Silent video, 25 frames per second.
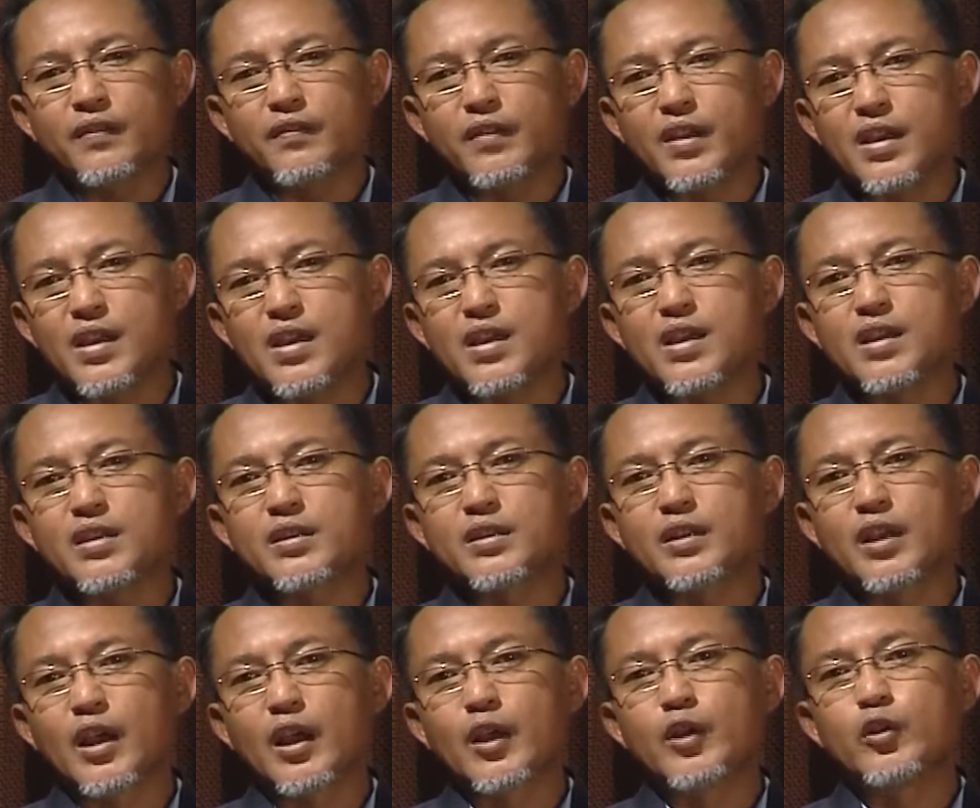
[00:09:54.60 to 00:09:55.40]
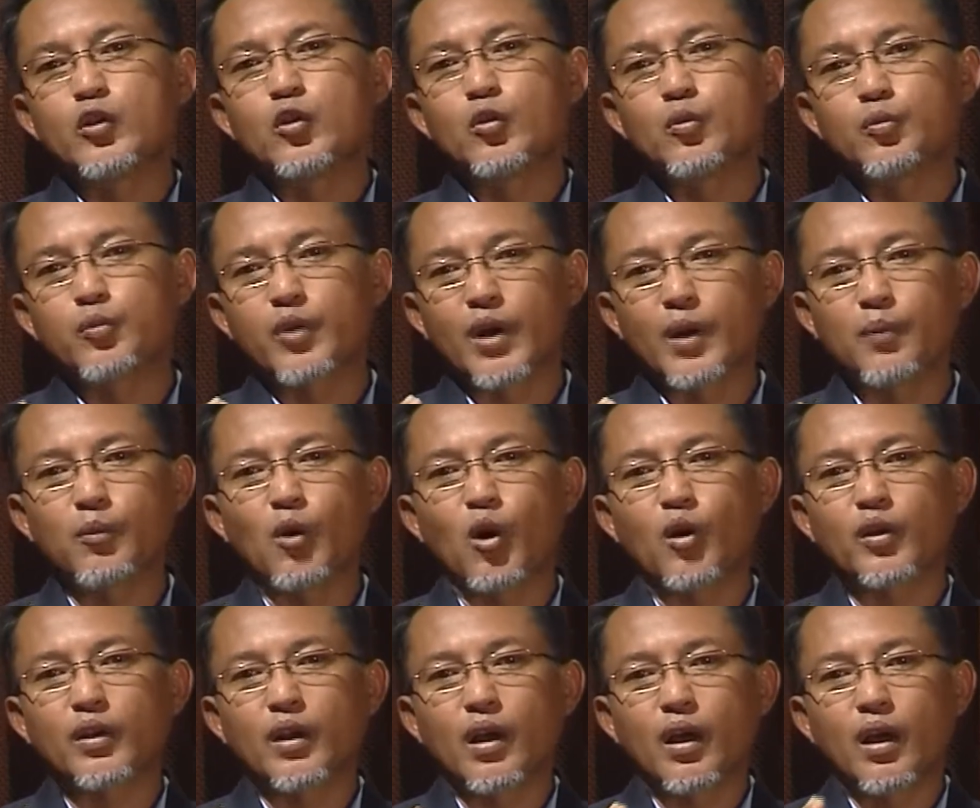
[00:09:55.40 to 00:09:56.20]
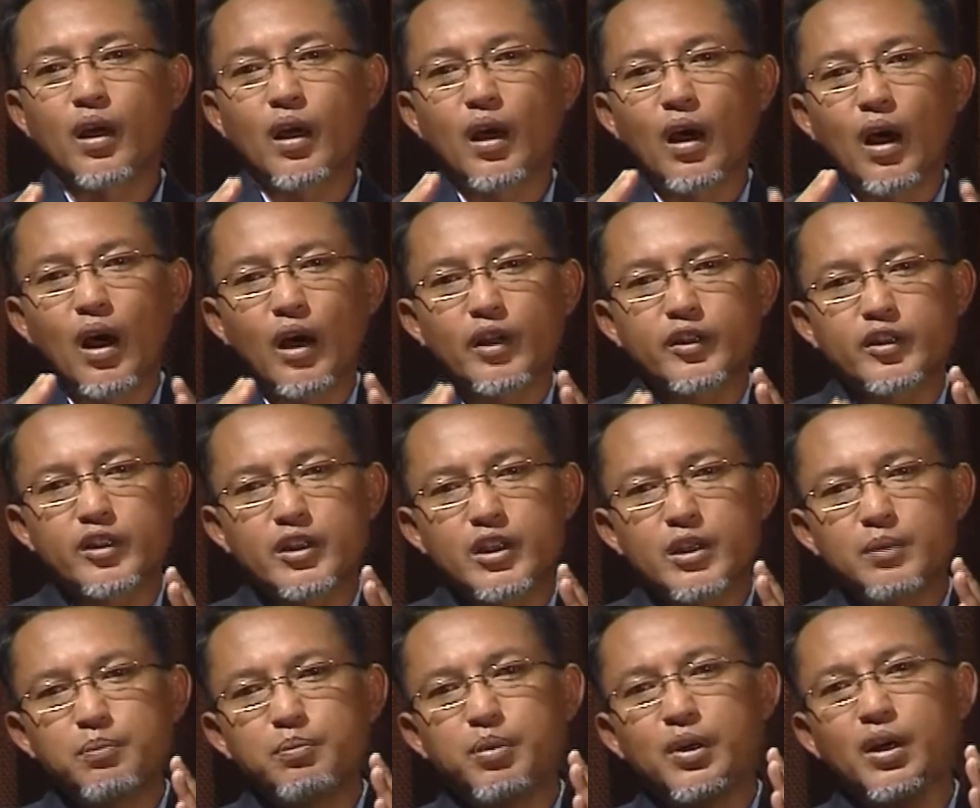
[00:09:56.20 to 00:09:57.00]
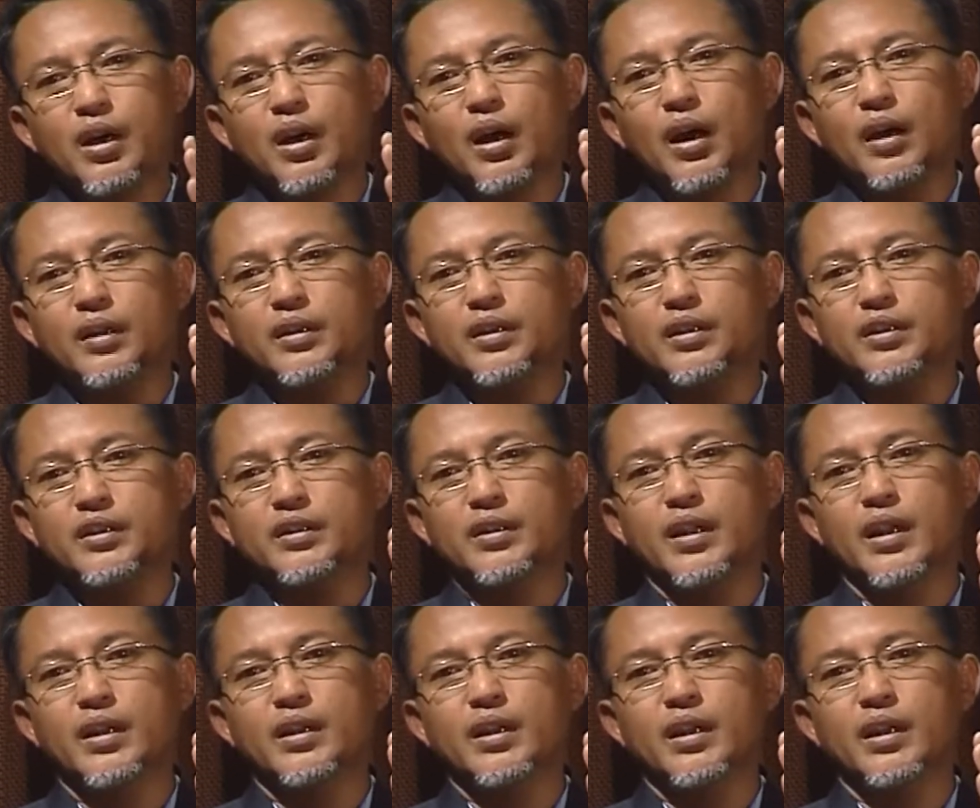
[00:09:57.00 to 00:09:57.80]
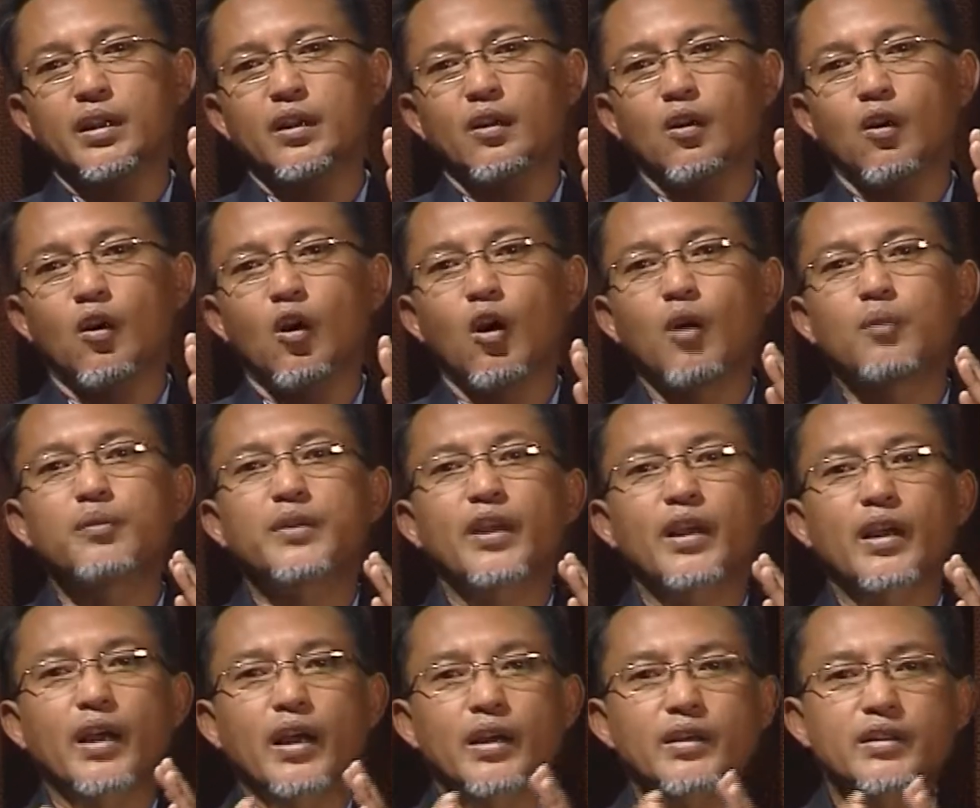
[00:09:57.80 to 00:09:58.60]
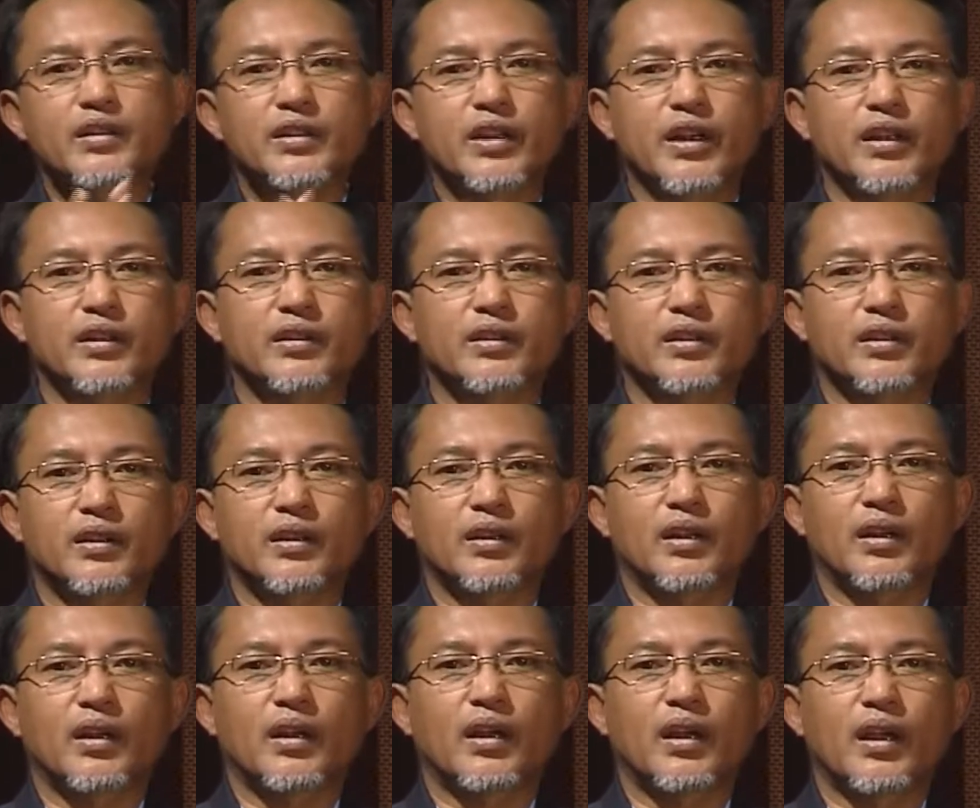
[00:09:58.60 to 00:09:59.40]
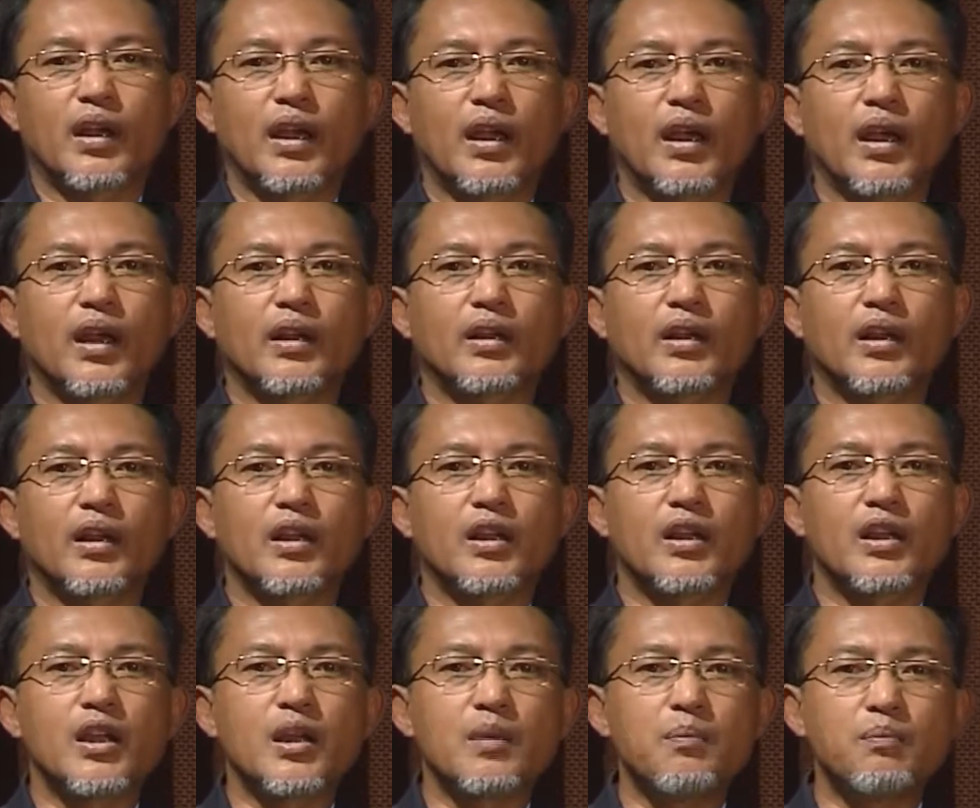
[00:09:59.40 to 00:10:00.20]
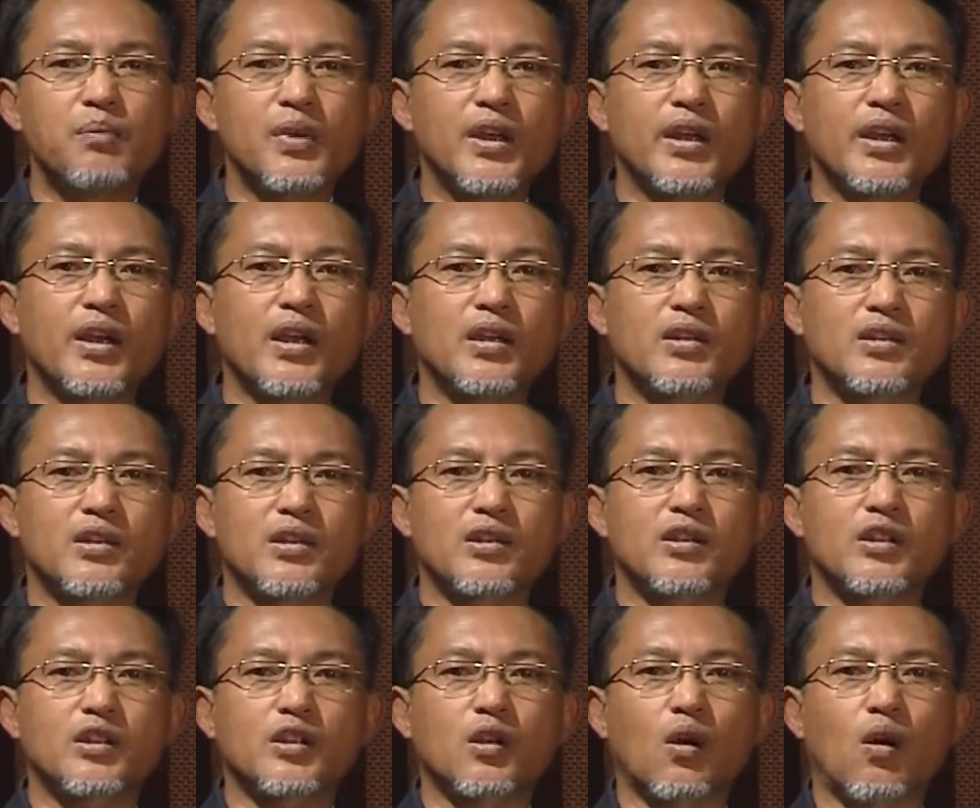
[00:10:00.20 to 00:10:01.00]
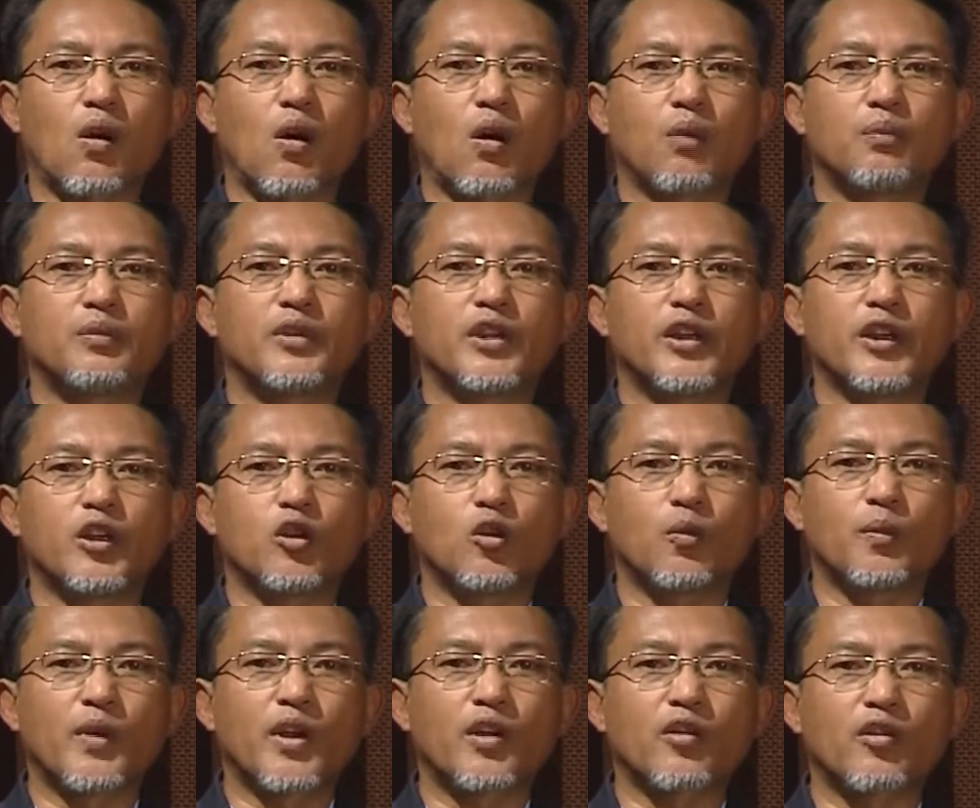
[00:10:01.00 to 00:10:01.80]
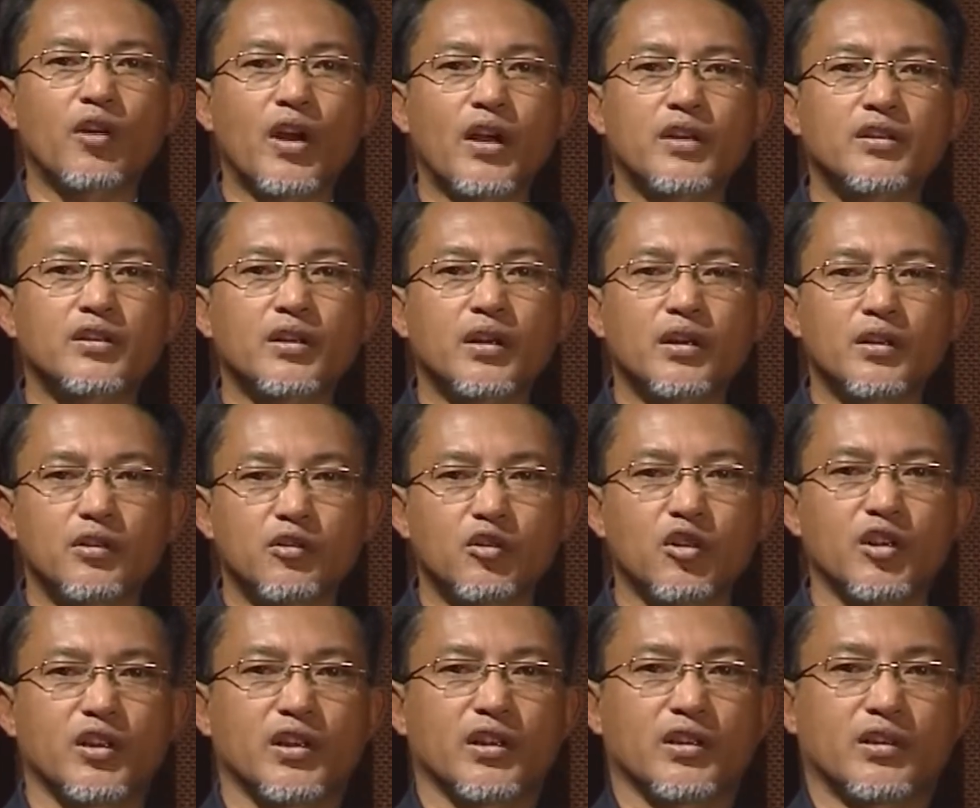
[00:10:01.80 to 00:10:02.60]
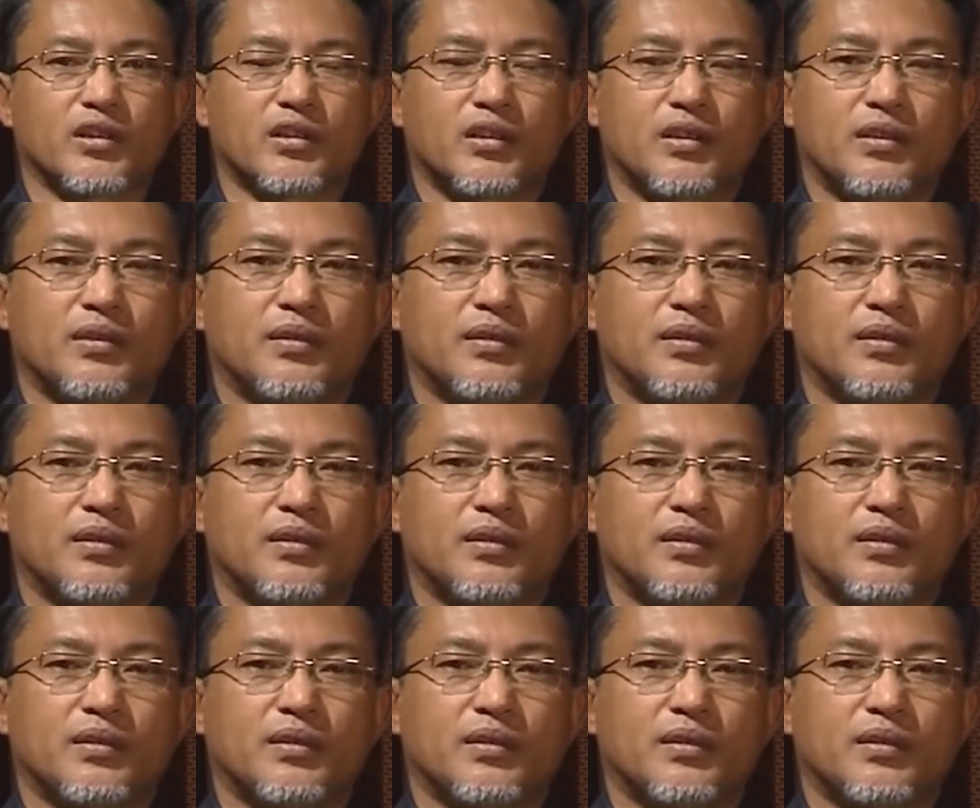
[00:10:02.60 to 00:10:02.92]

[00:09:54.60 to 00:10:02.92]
is to promote a deeper understanding of the content and implications of the human rights treaties.